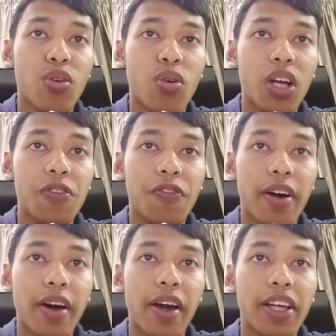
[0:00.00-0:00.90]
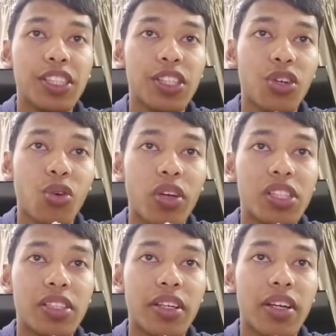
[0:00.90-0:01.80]
qualifies,
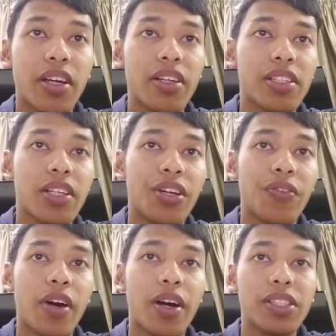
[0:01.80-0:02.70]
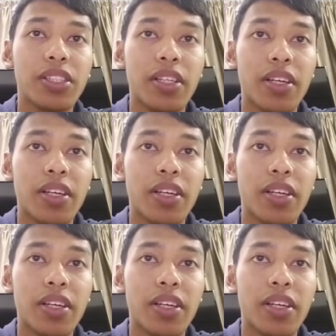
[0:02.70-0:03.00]
question, revise,